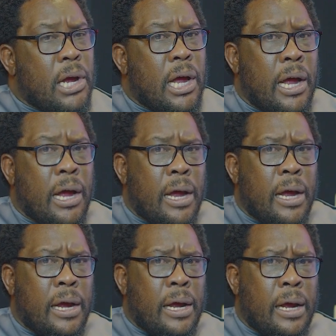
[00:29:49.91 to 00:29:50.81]

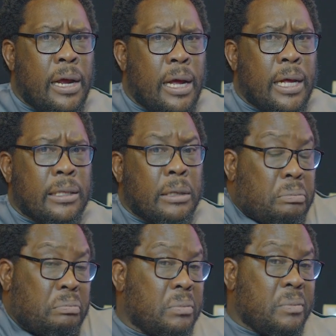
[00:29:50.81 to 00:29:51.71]
And
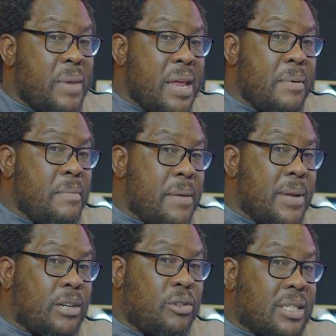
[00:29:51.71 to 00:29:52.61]
maybe
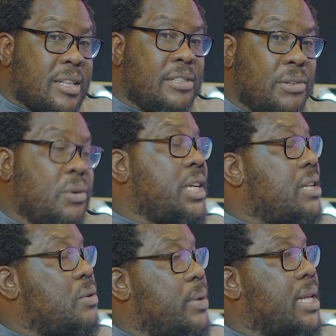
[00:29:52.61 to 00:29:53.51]
they should start
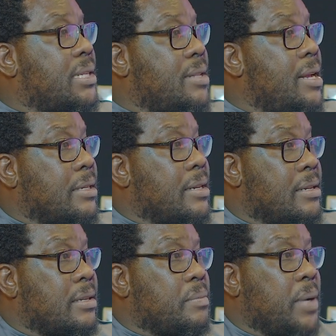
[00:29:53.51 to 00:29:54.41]
negotiating with the state
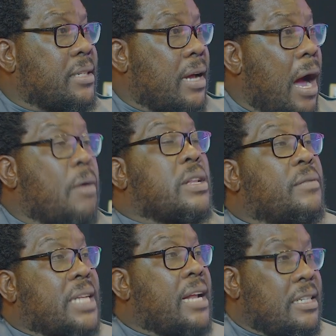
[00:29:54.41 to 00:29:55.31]
in this matter. I would
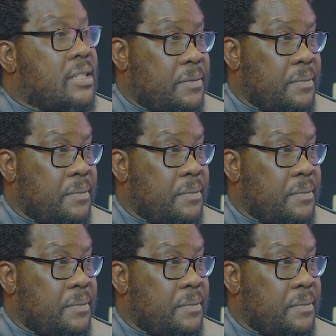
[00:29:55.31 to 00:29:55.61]
have done it.